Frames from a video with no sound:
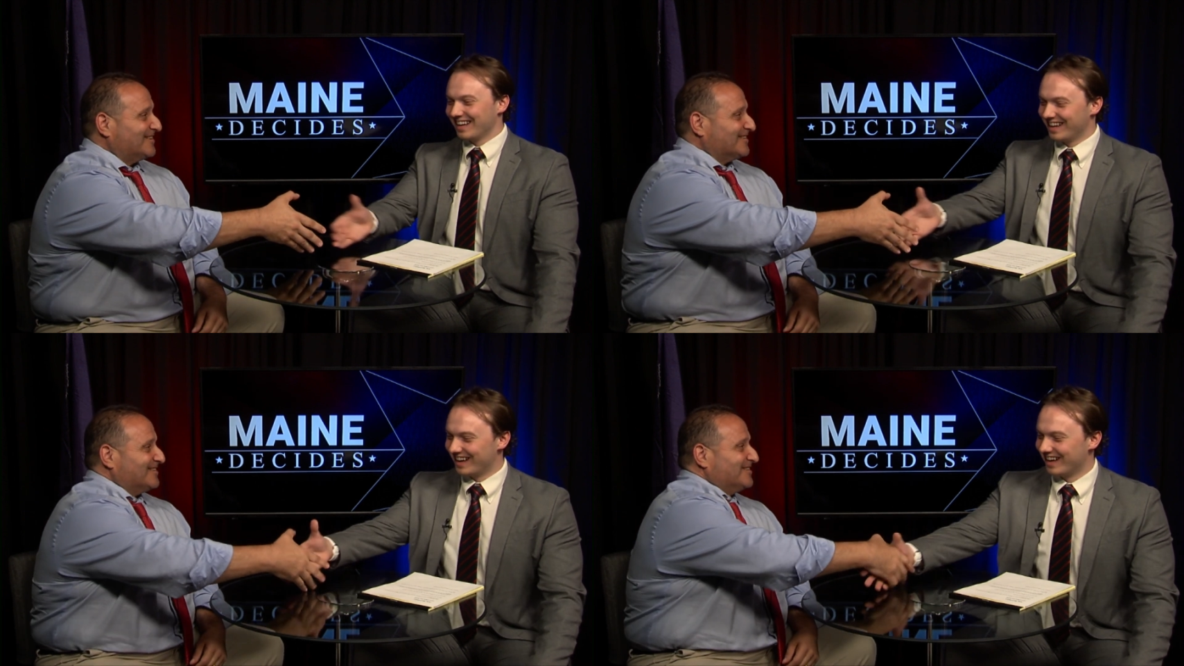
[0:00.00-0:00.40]
Speaker 1: Yeah,
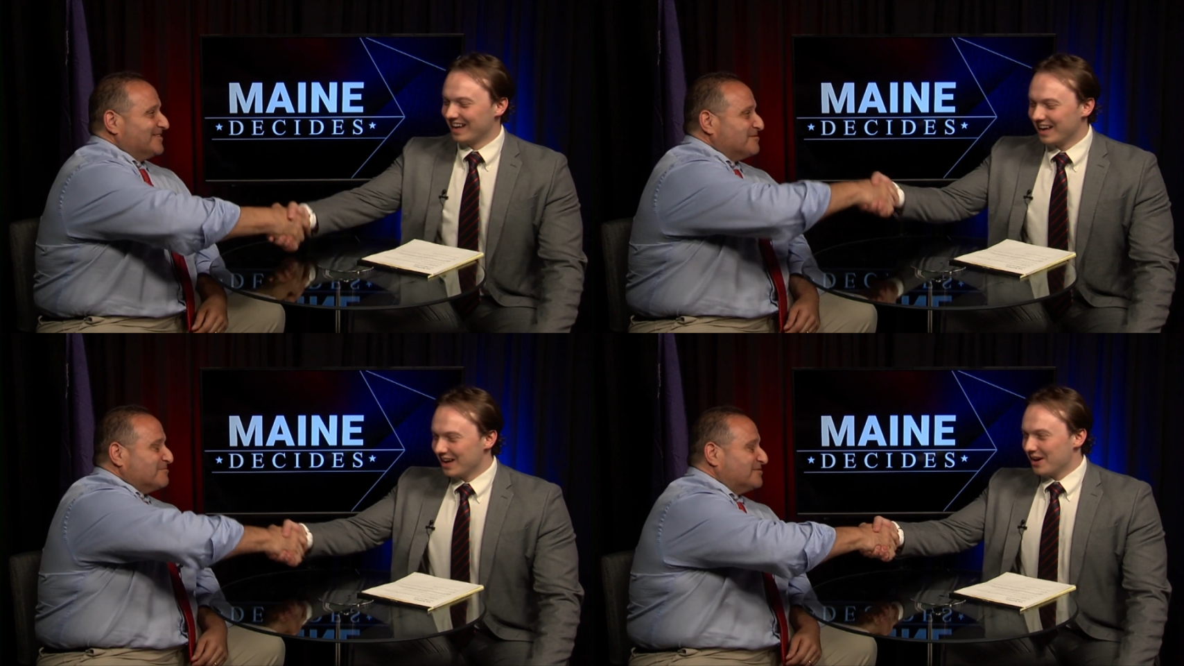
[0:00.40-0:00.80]
yeah,
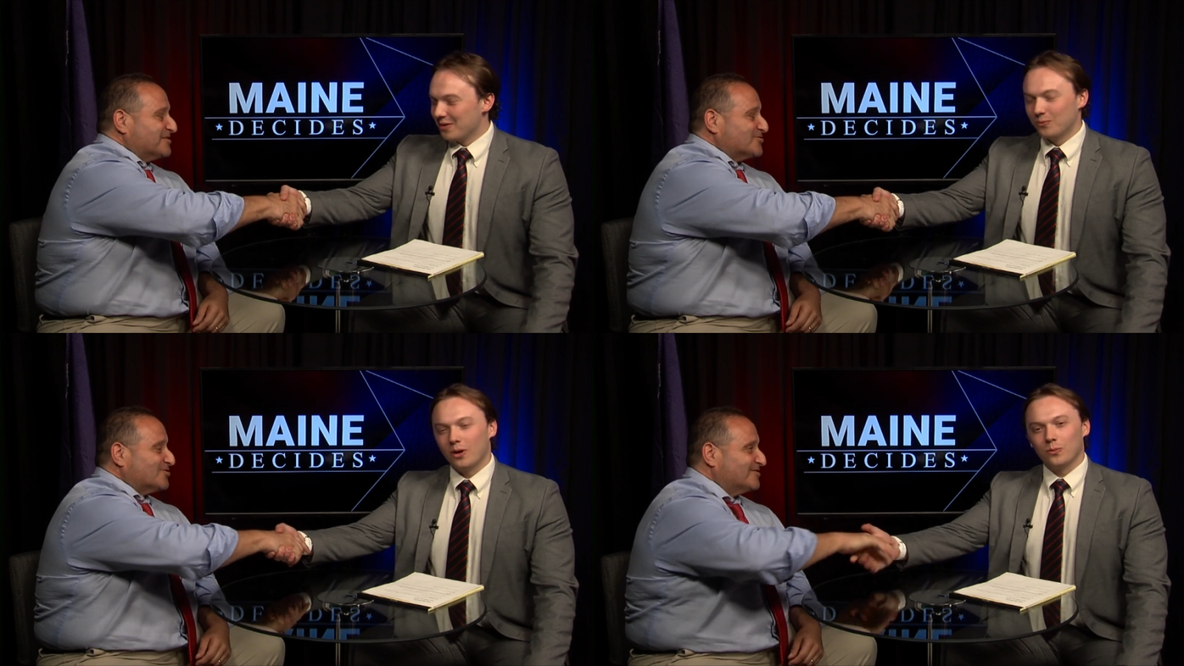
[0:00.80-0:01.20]
my pleasure.
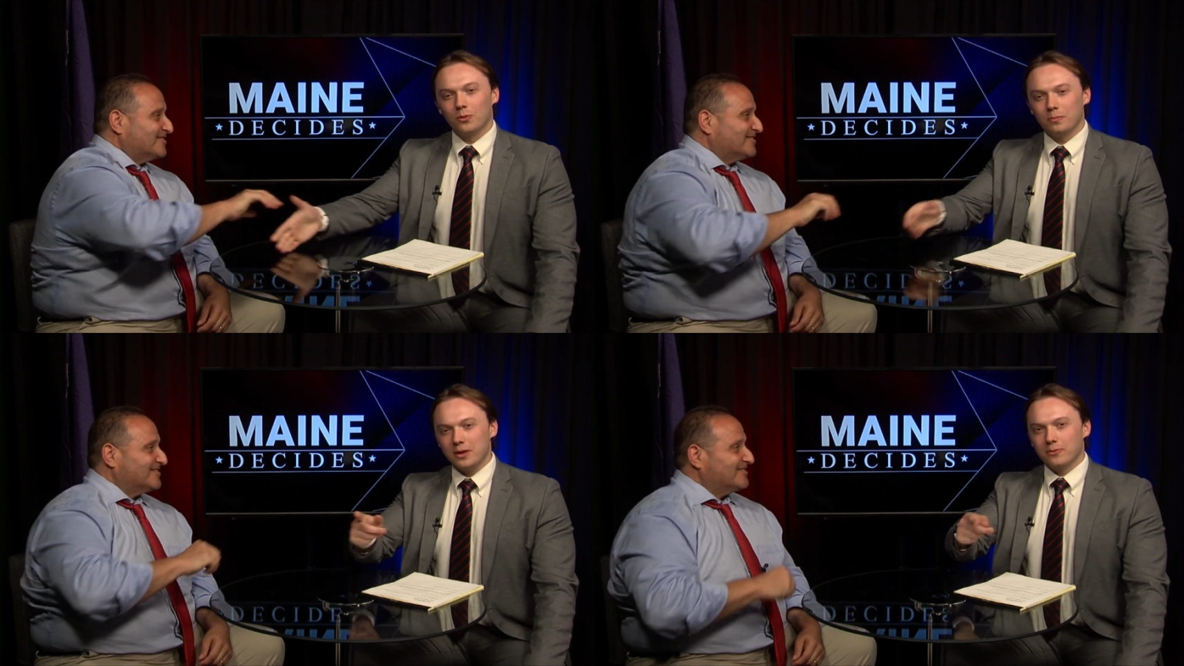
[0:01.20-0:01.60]
Well, we'll
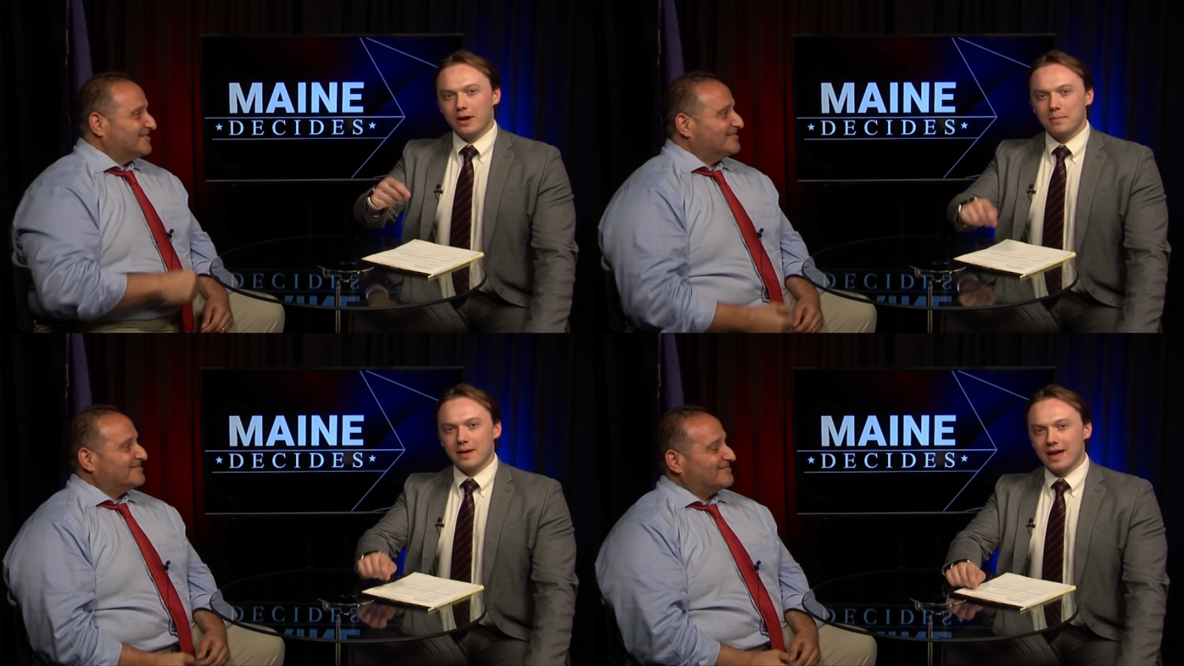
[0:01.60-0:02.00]
be right
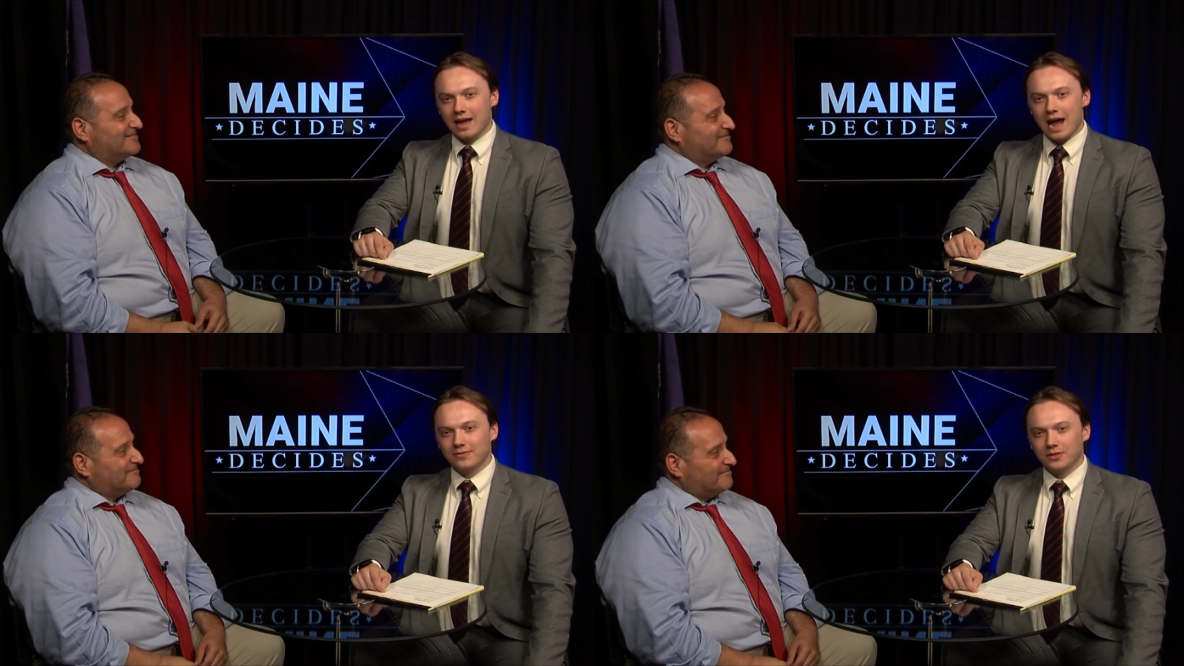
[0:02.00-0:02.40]
back
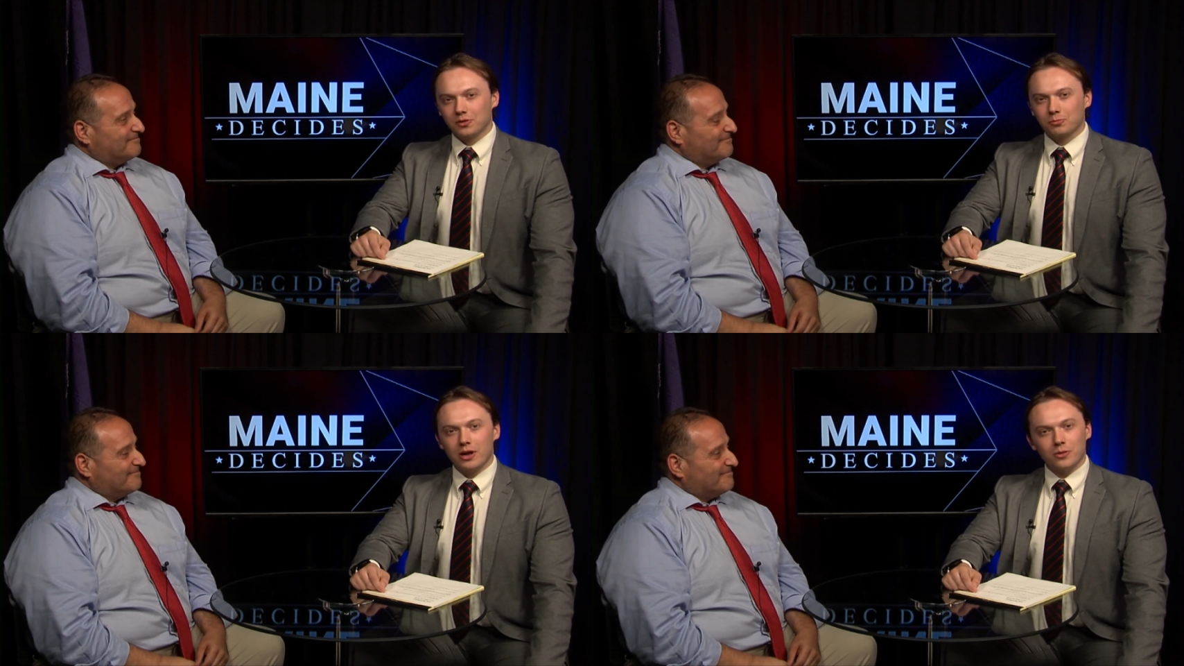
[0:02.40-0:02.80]
after this
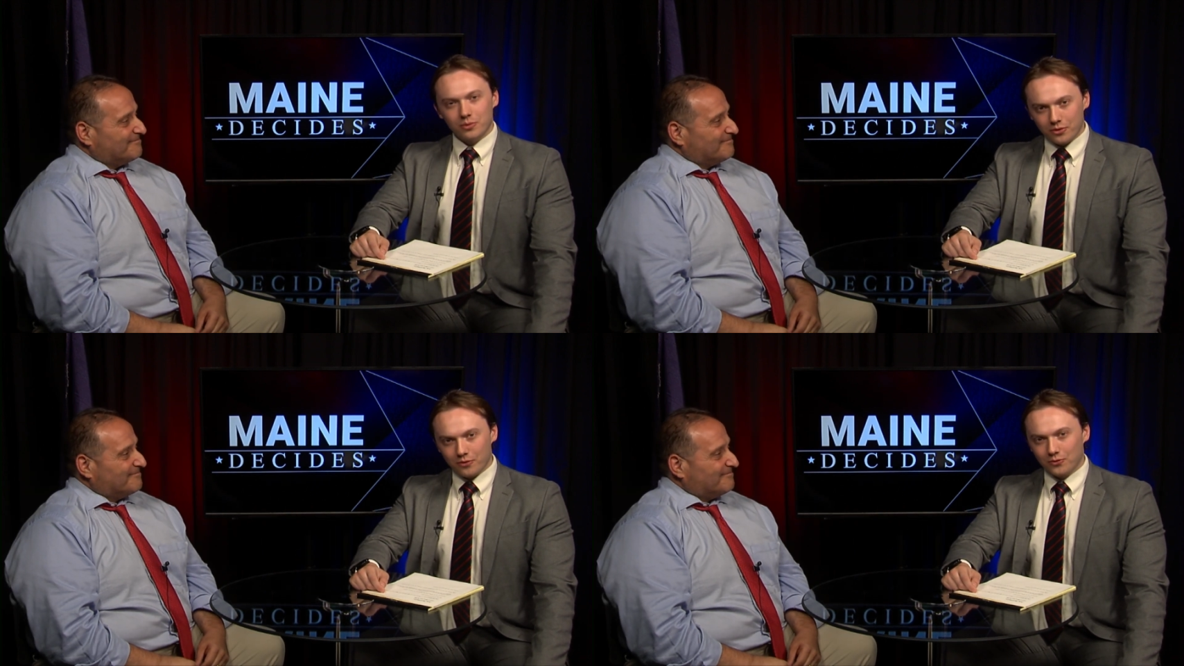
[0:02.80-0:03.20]
break with
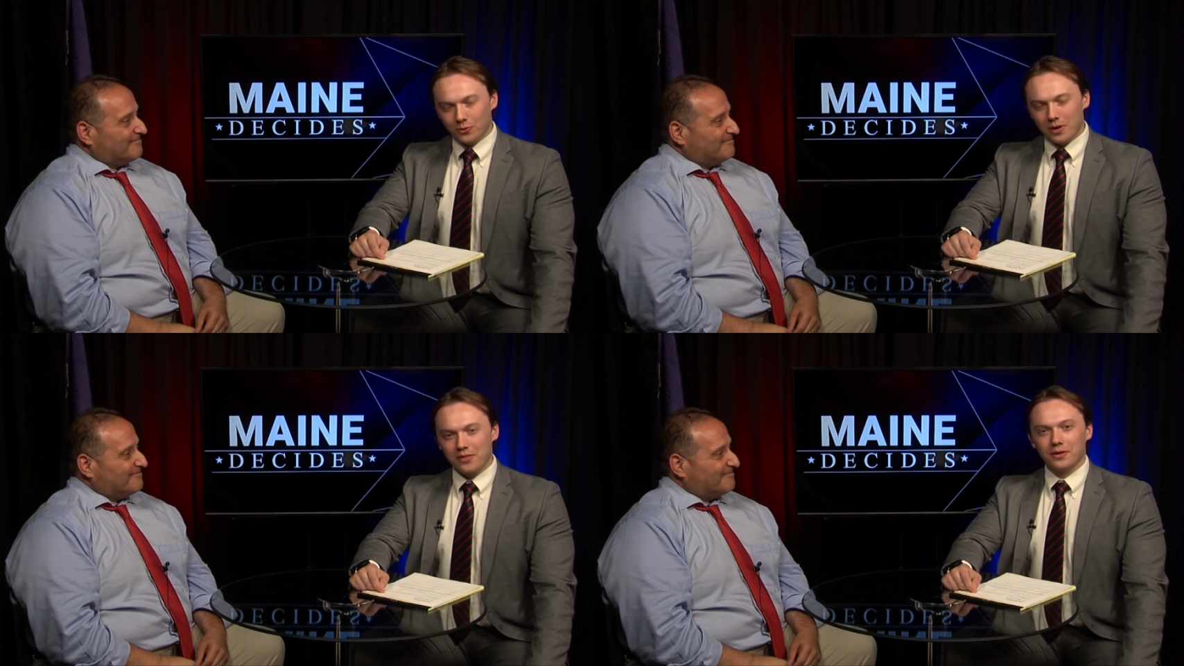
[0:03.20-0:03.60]
your full
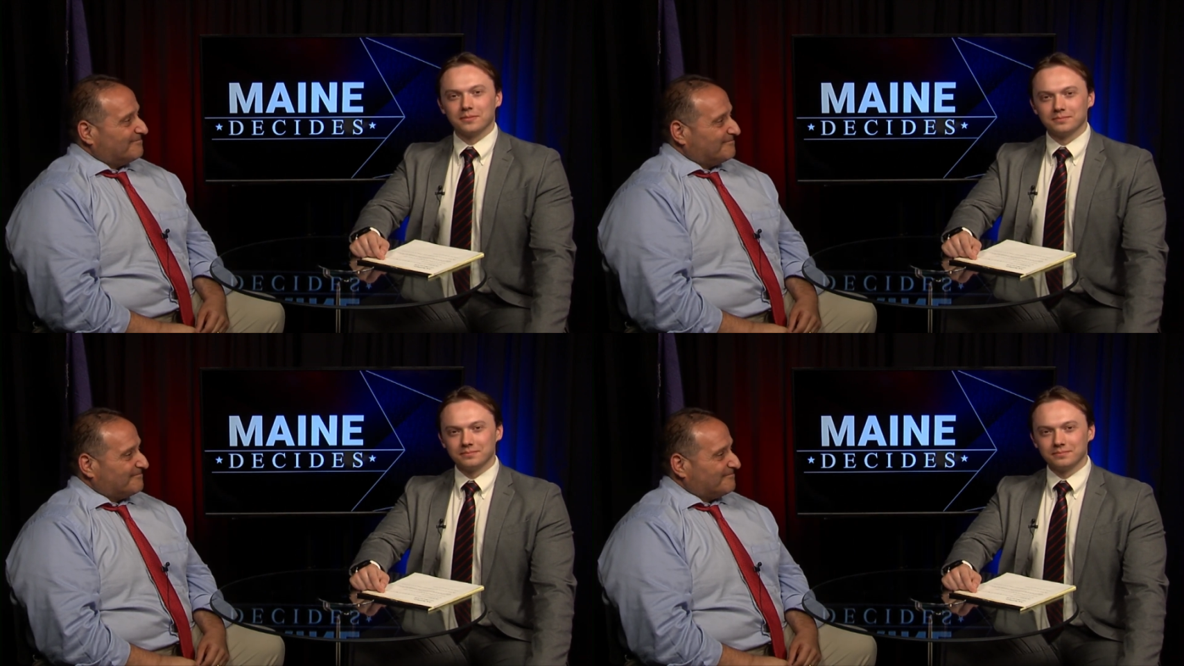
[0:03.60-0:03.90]
weather.